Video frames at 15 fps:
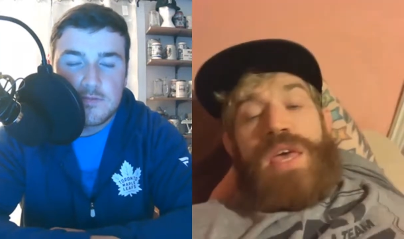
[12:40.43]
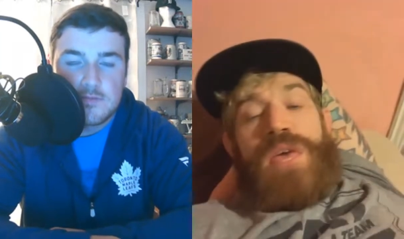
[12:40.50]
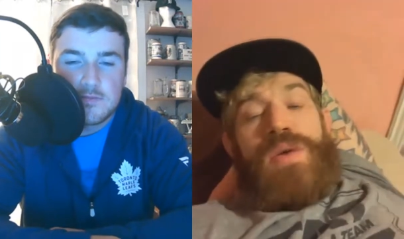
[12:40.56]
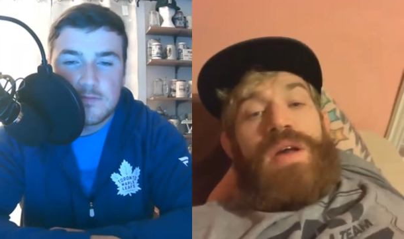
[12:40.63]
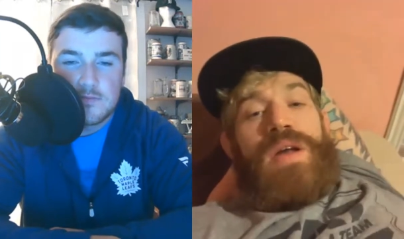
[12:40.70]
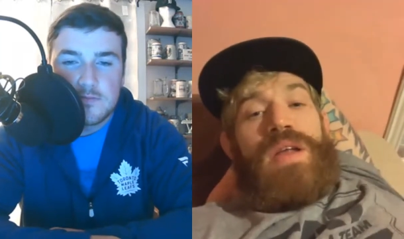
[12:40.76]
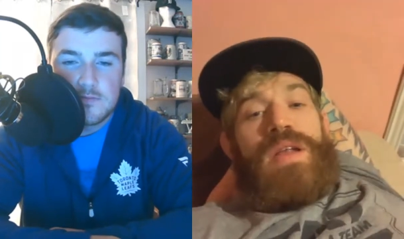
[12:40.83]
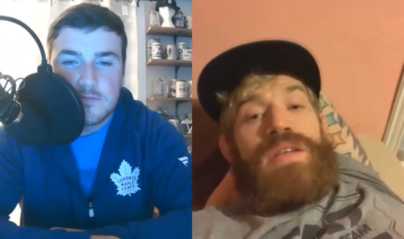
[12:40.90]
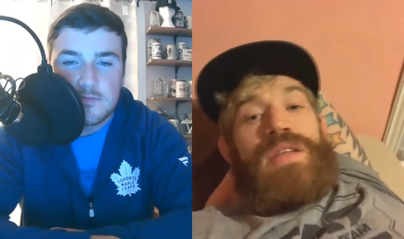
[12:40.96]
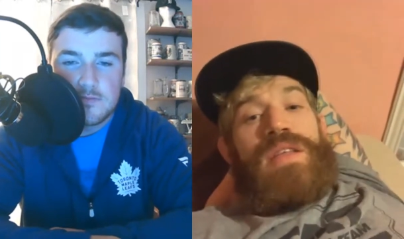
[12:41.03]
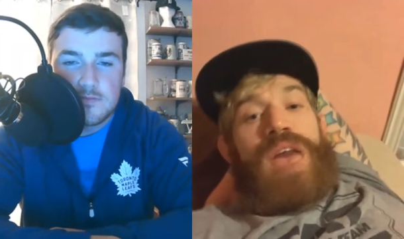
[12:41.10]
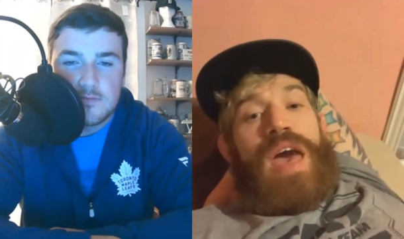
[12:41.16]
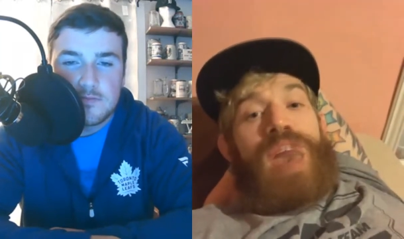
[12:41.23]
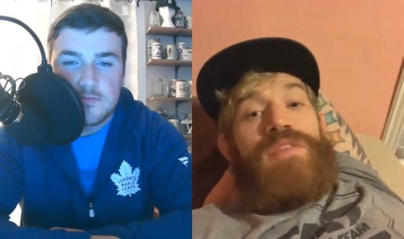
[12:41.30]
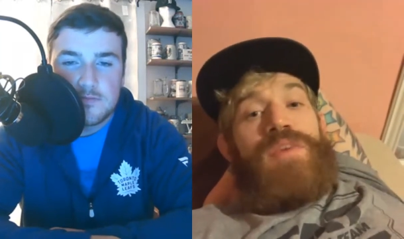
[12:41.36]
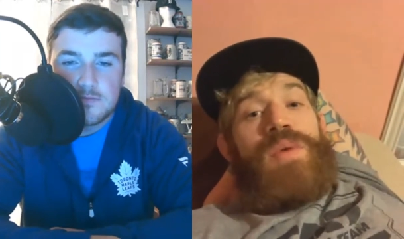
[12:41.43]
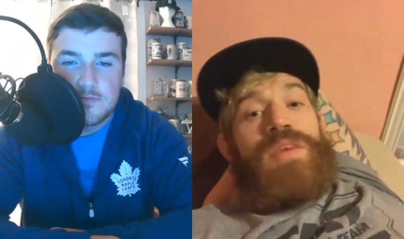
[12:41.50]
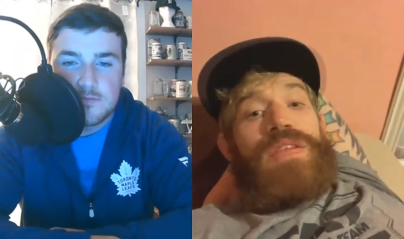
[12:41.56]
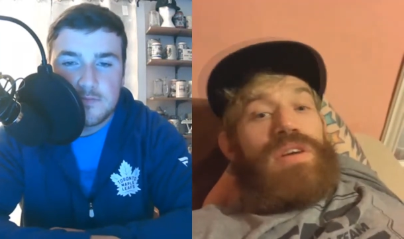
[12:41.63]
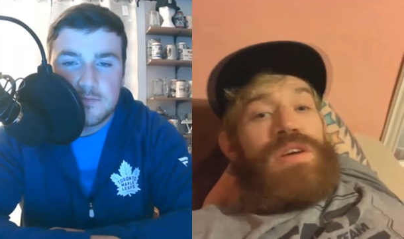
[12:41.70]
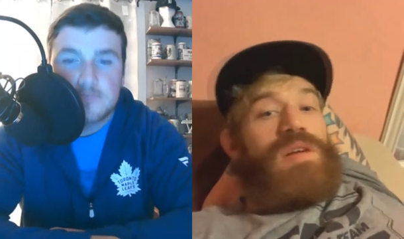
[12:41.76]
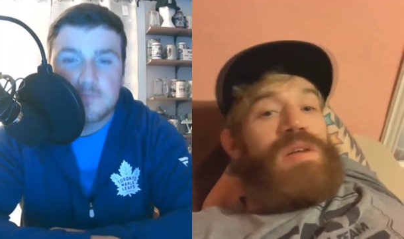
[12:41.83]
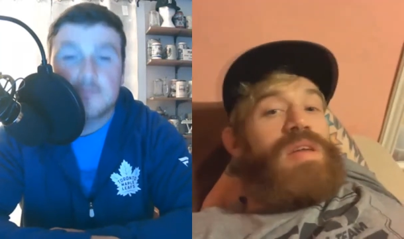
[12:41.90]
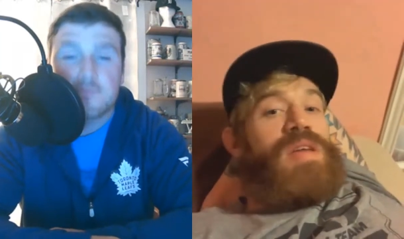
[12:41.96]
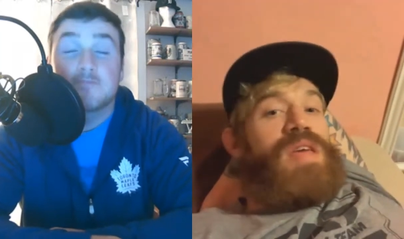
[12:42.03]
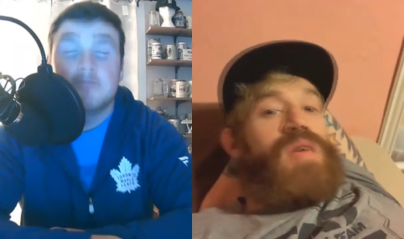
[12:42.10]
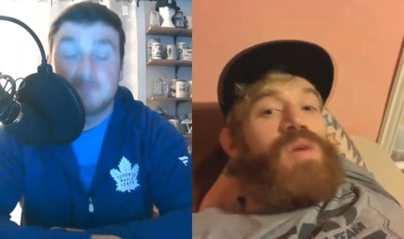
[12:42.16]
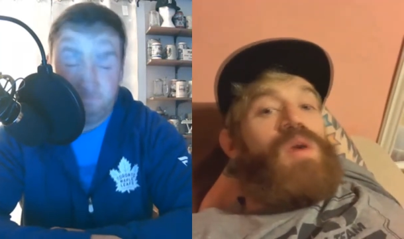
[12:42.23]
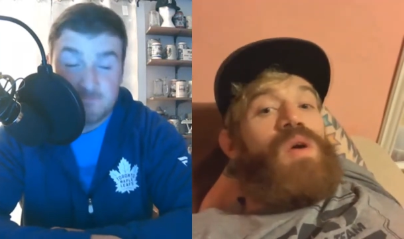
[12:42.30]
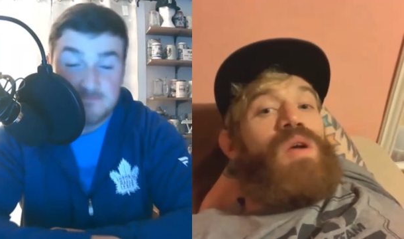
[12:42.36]
Speaker 1: He went into the heavyweight tournament.
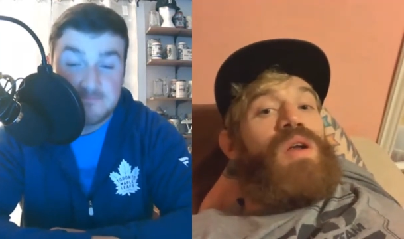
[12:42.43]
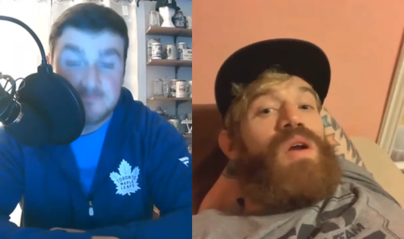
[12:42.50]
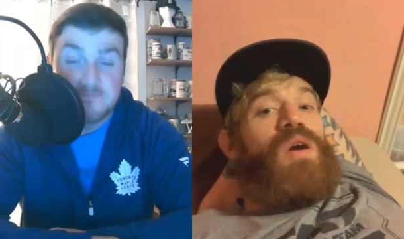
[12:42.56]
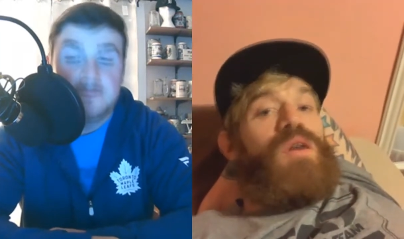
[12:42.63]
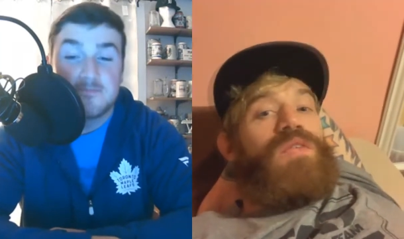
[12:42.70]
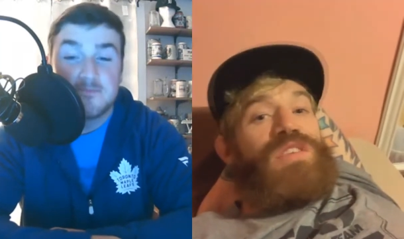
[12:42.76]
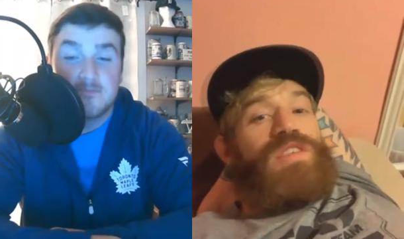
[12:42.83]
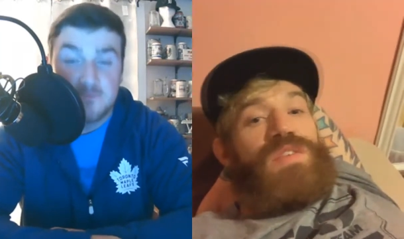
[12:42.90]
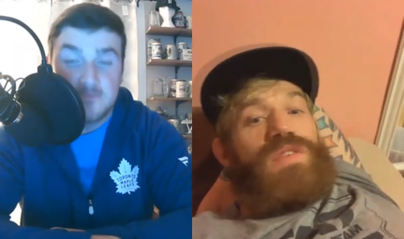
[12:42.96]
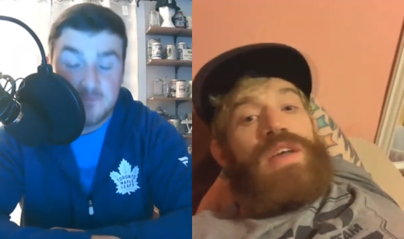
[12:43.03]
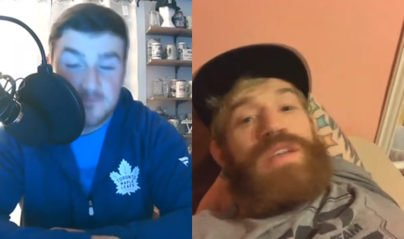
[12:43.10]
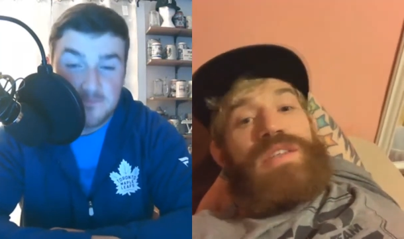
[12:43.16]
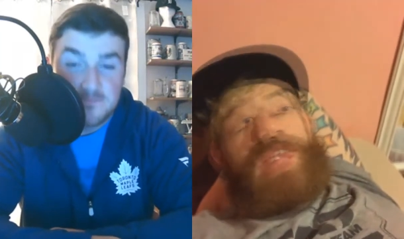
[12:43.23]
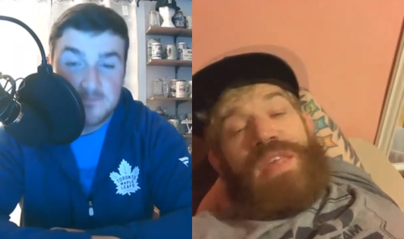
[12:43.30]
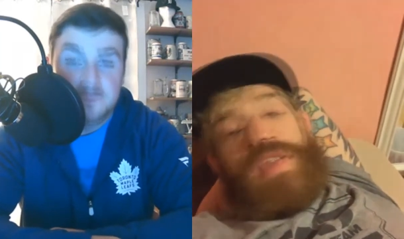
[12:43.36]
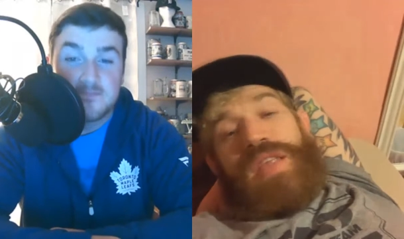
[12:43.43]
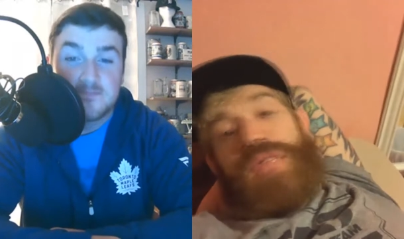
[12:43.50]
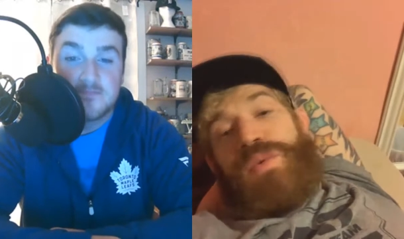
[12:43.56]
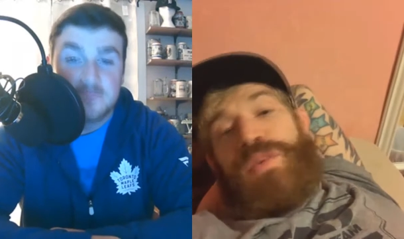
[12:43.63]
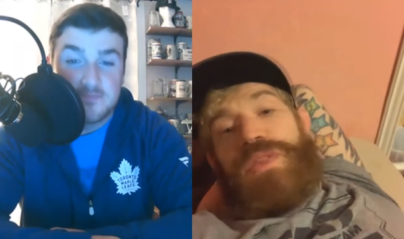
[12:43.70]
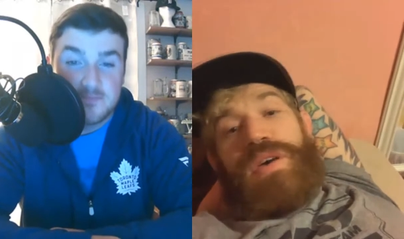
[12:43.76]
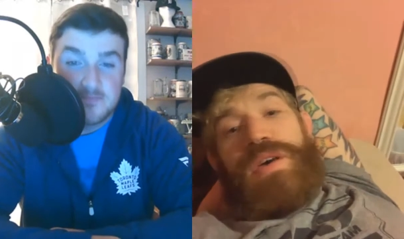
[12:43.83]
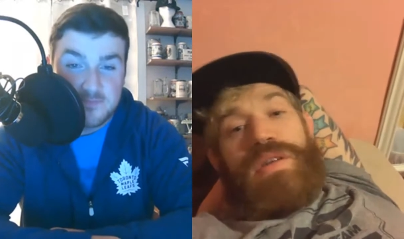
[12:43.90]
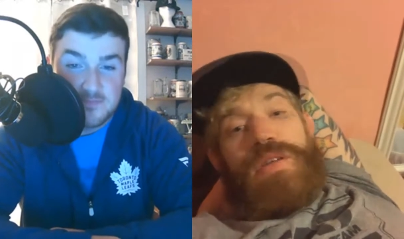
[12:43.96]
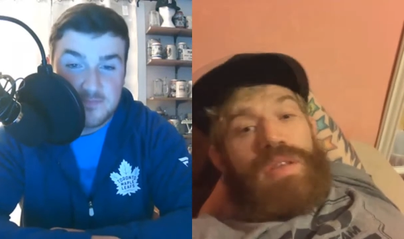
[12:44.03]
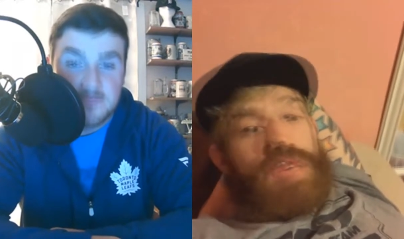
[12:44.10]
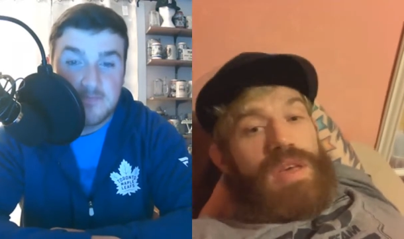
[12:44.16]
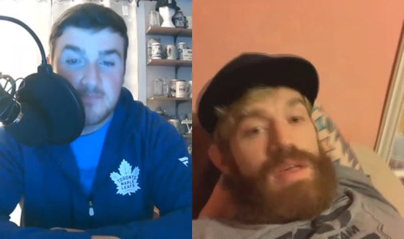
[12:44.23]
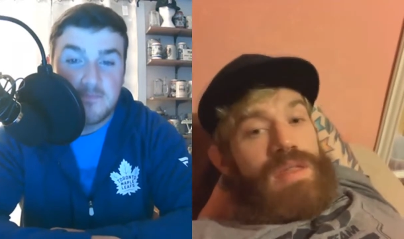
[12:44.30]
He won all of his fights, and then he won the